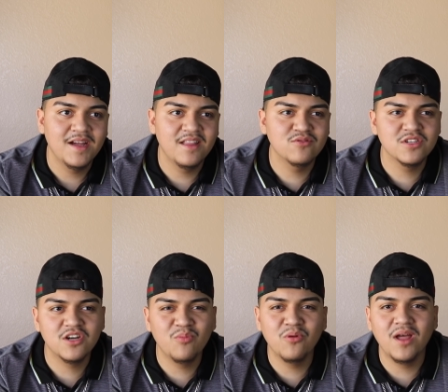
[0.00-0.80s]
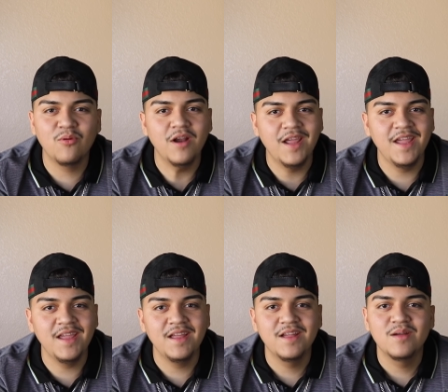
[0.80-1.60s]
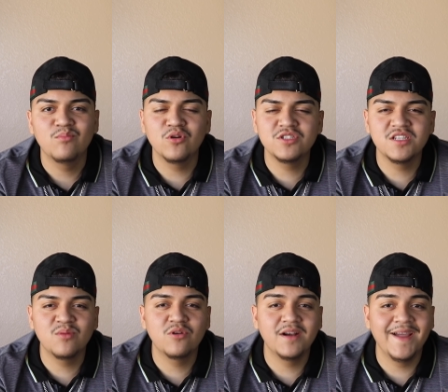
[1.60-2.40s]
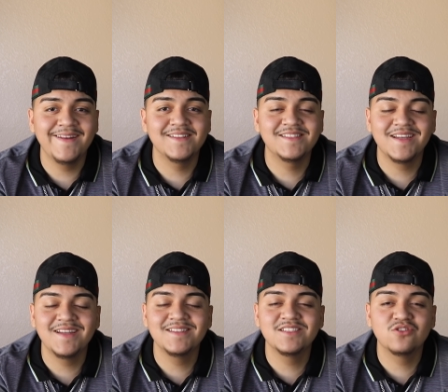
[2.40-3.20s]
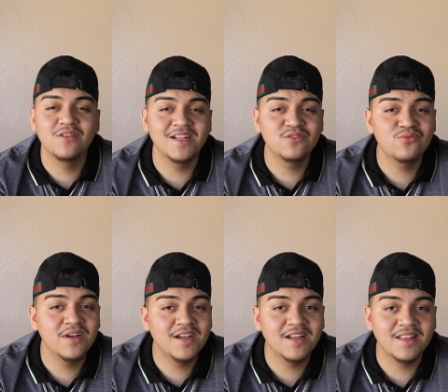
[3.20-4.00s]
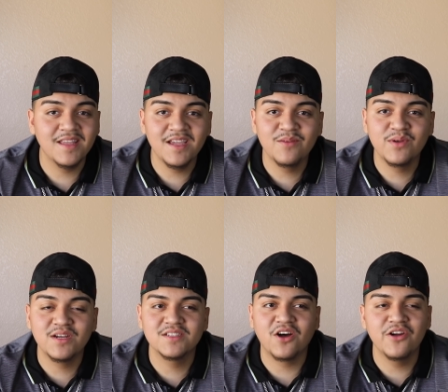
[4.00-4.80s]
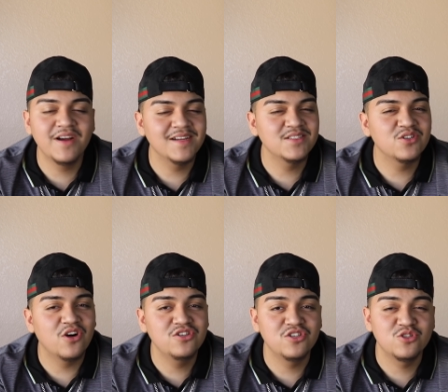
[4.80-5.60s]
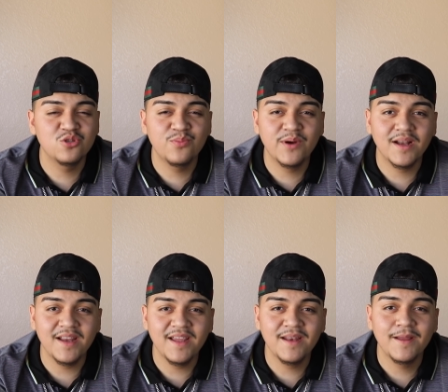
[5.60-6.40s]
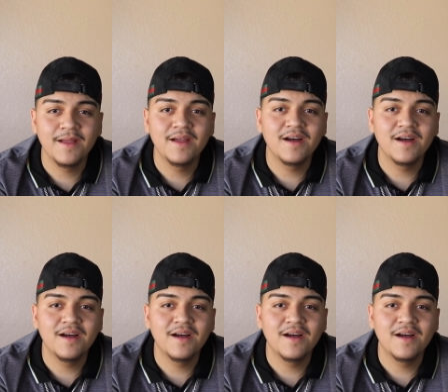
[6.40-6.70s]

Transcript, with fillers: There was a couple that were eight. Most of them were nine and 10. So that's a really good thing because all your guys' cars are super clean.